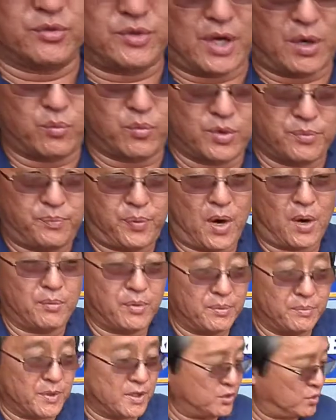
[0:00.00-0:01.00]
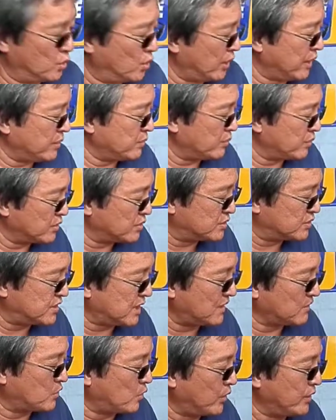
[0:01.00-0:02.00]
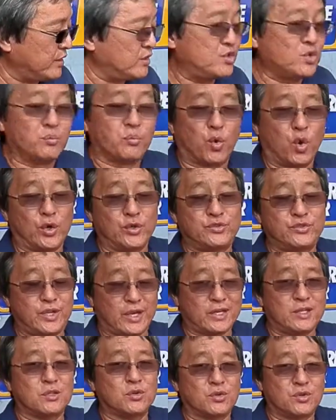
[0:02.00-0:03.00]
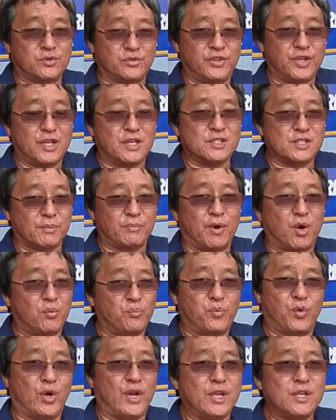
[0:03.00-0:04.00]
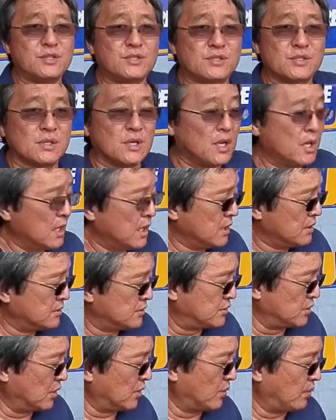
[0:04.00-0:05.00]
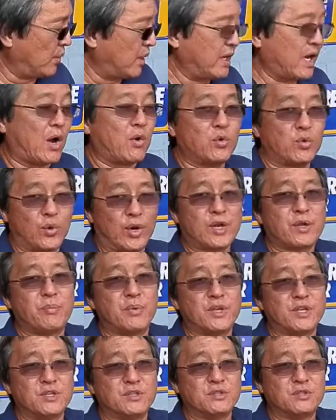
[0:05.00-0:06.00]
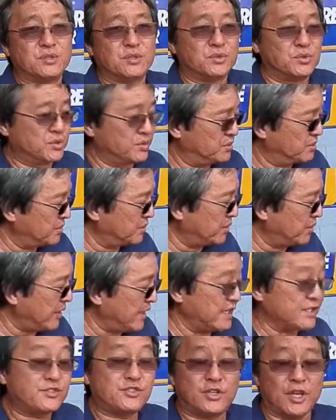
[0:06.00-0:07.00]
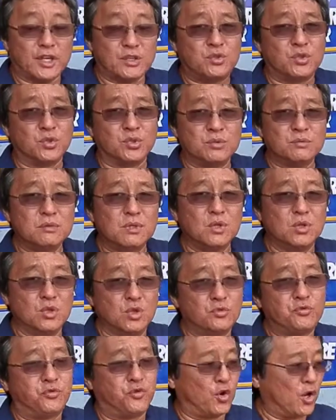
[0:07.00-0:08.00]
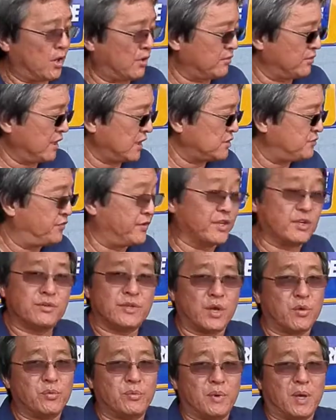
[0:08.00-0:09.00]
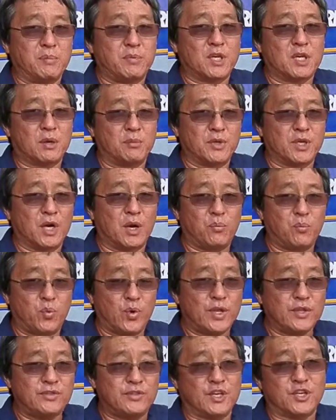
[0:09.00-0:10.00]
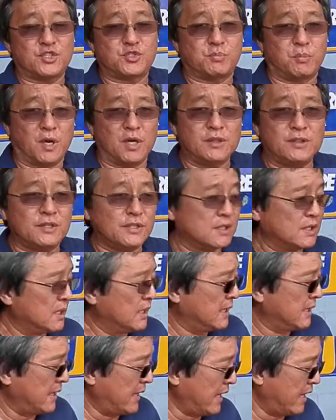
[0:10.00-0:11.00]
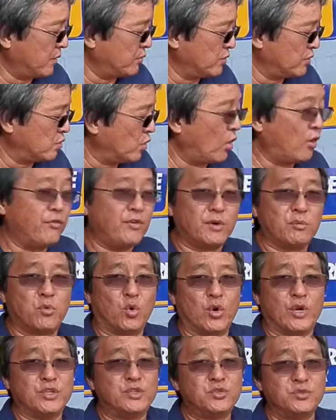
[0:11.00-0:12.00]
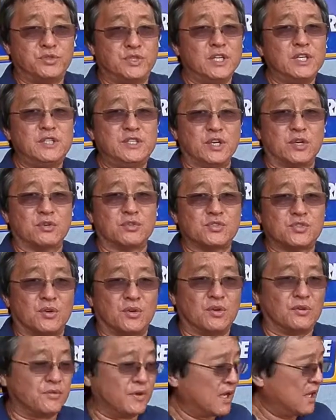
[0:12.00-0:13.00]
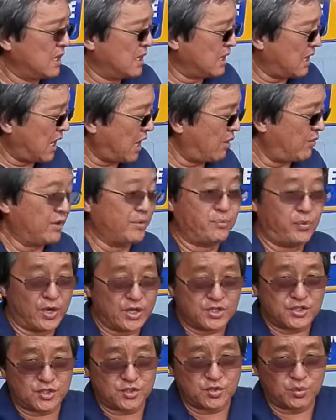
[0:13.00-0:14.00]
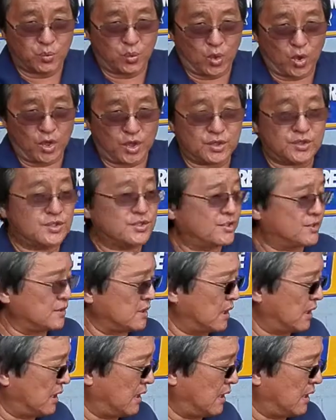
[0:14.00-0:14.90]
that we'll probably be doing, we'll start going to more technical things about brakes. So what I would recommend you to do is stay tuned, look for our next video that we might be coming up with next month, and we'll go over more into details of how our brake system works,